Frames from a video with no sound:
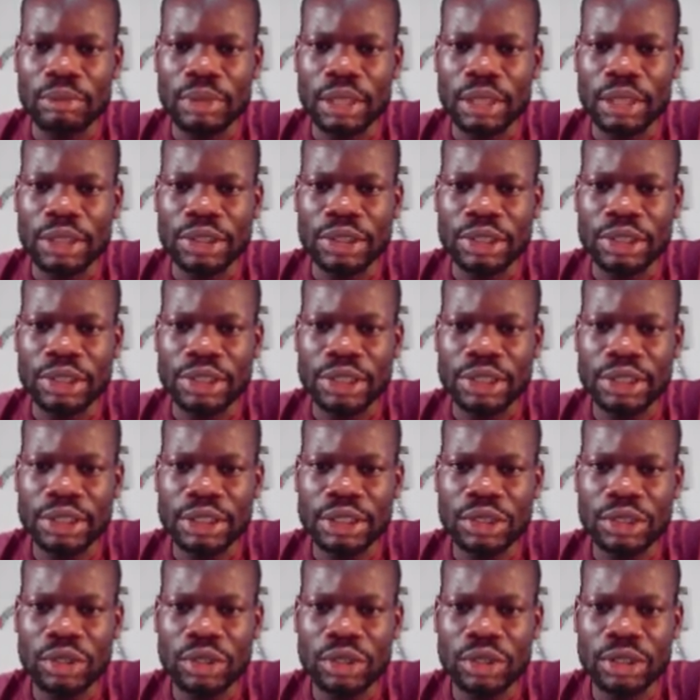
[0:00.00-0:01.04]
As you can see, the
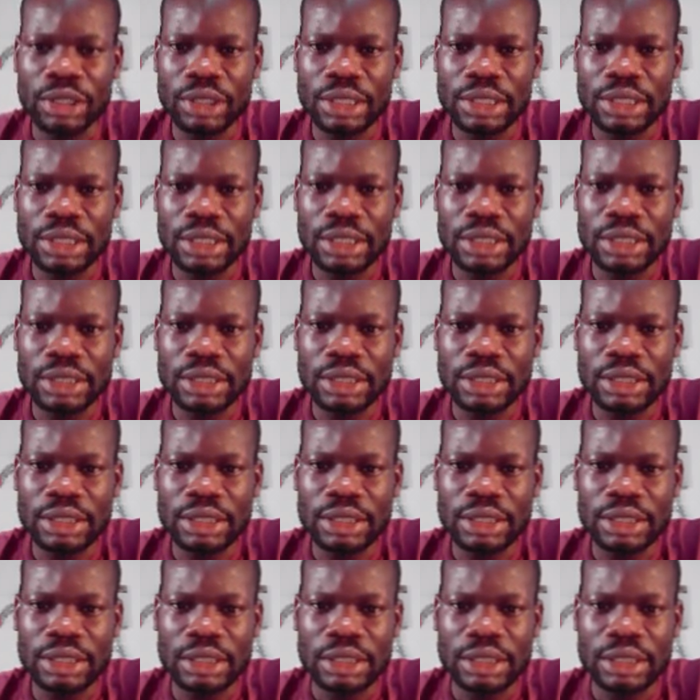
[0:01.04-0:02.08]
stock data set
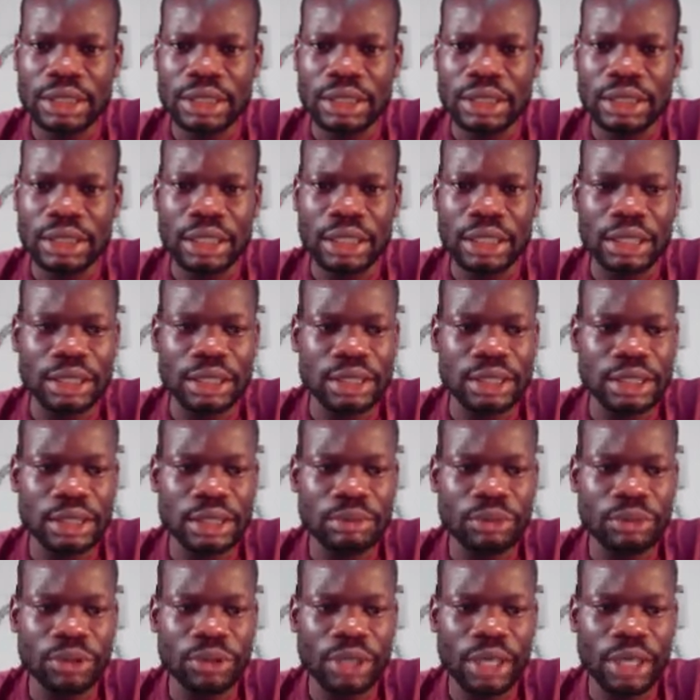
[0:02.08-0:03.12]

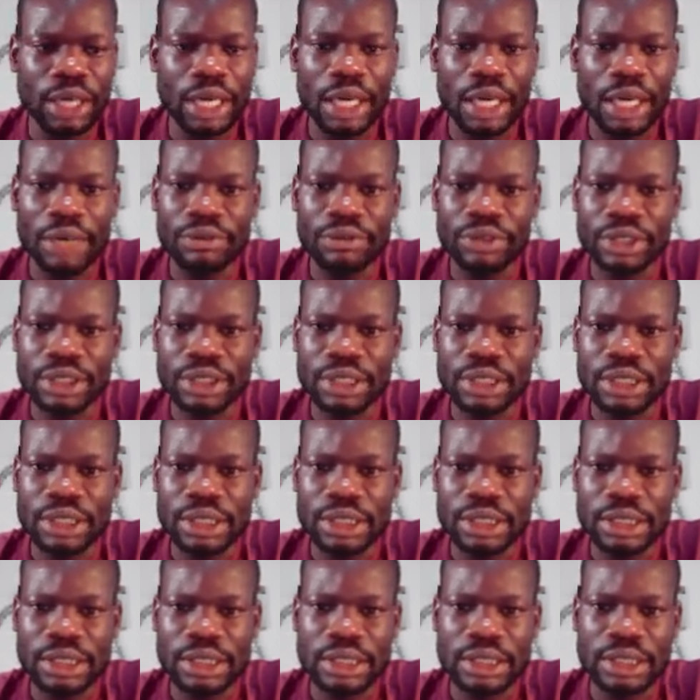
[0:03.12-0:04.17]
symbol that I have
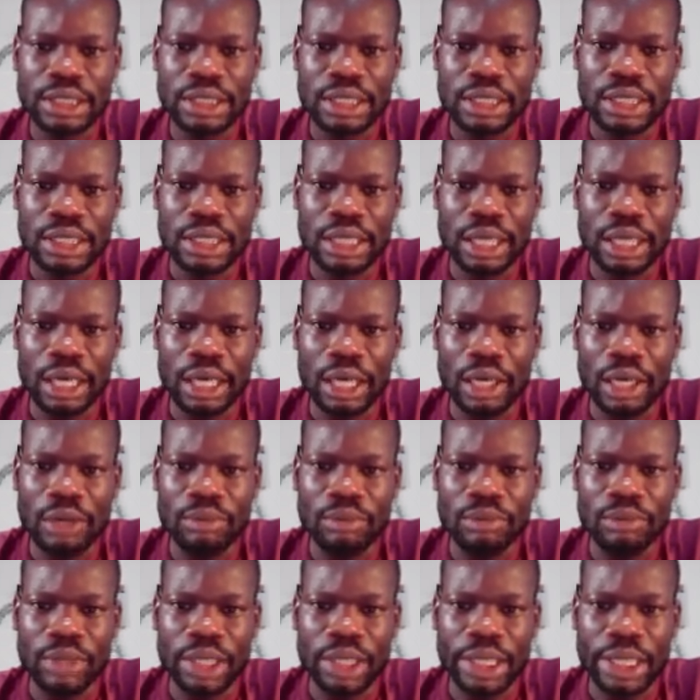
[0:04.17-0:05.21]
is
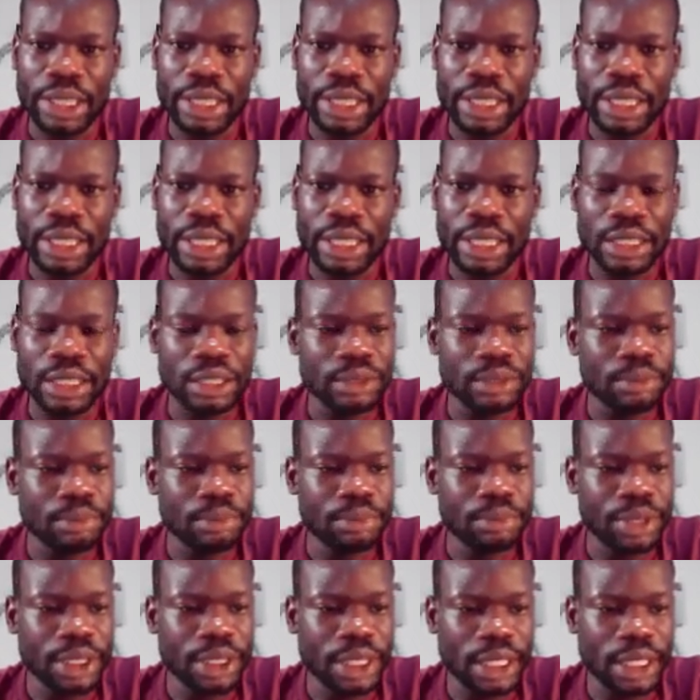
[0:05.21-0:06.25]

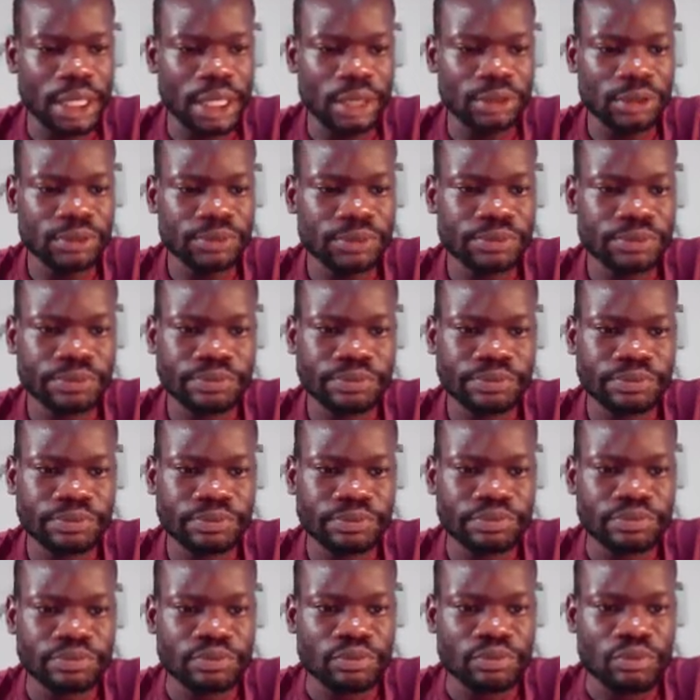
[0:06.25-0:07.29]
AAPL.
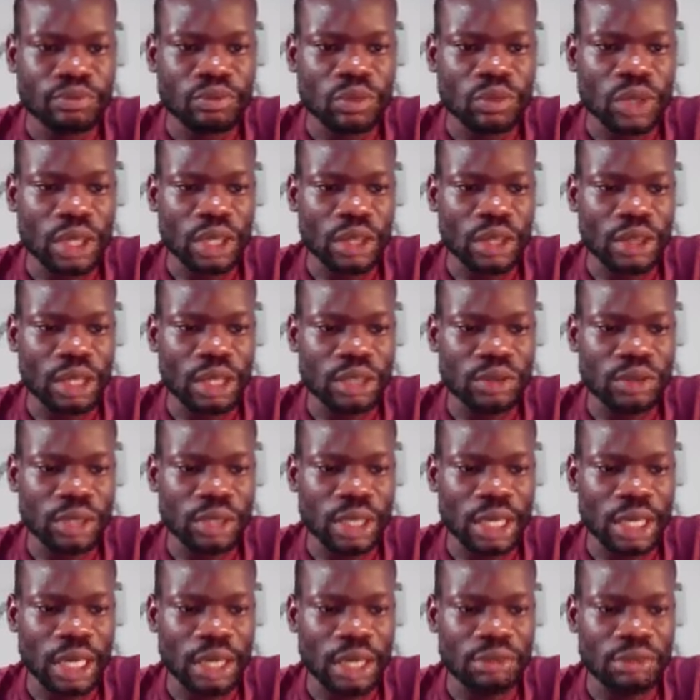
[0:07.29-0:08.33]
That's what
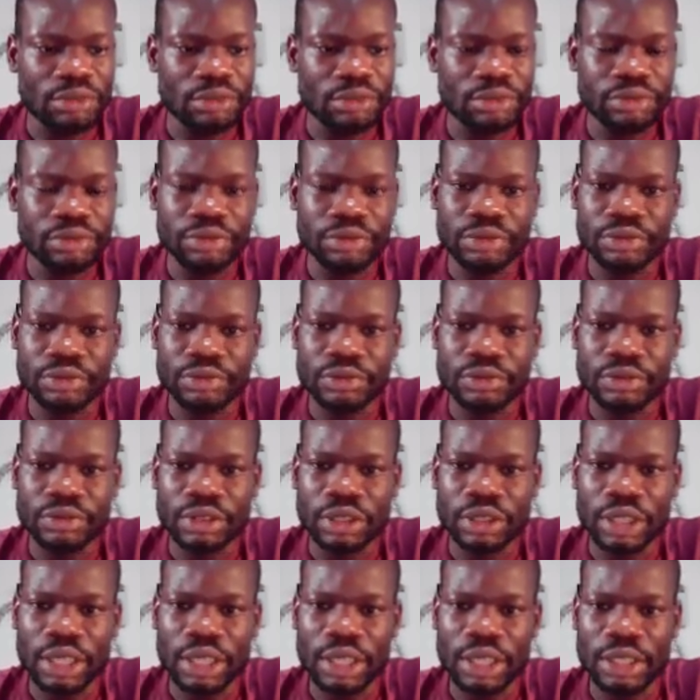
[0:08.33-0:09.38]
I have.
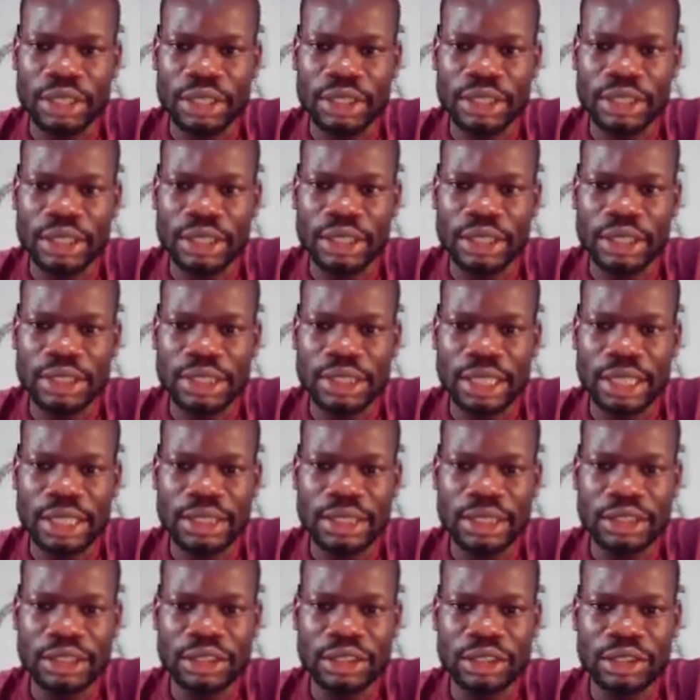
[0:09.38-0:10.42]
Okay, and then the start
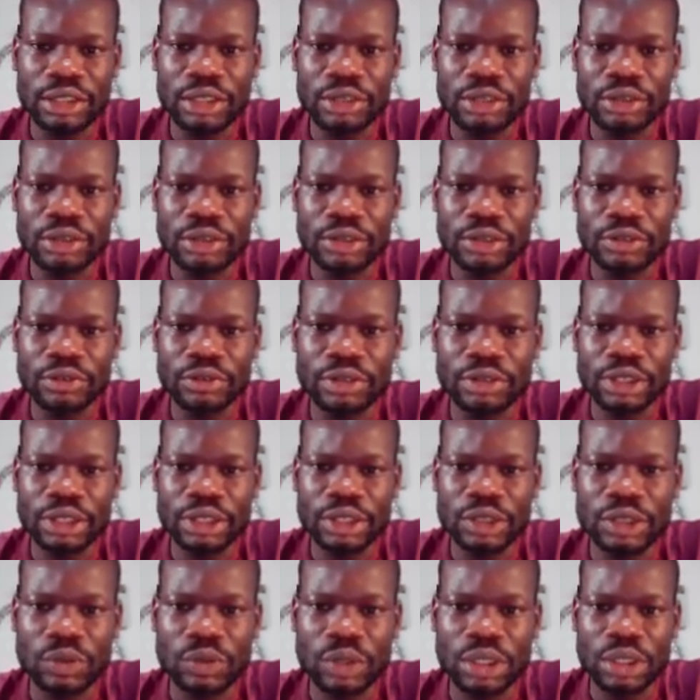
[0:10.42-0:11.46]
date
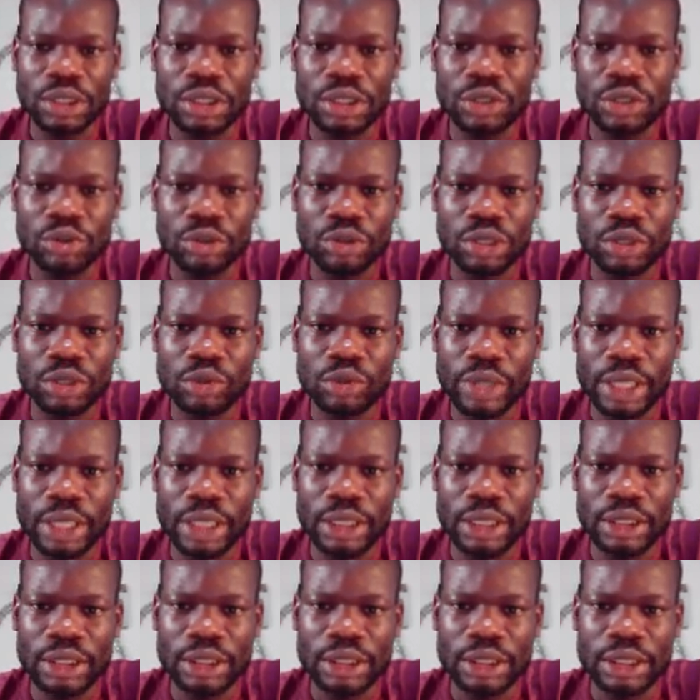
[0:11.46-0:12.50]
is what is
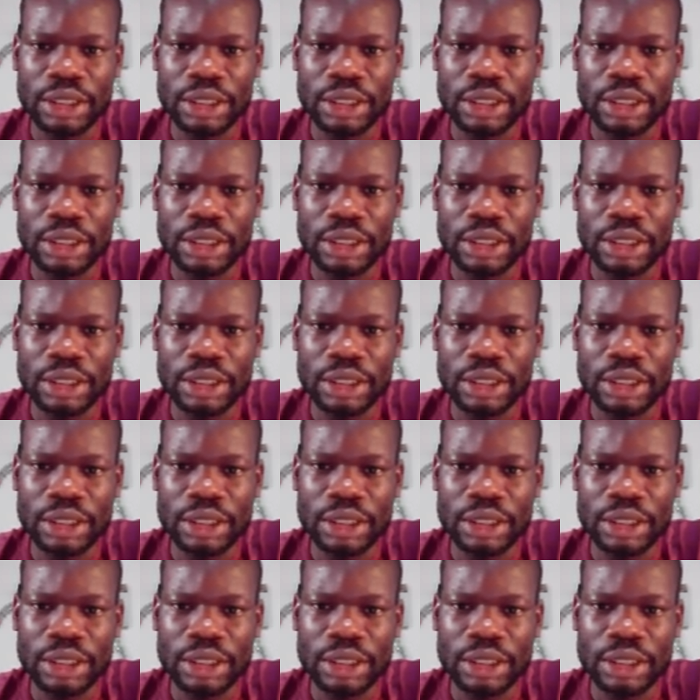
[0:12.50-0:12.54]
2020,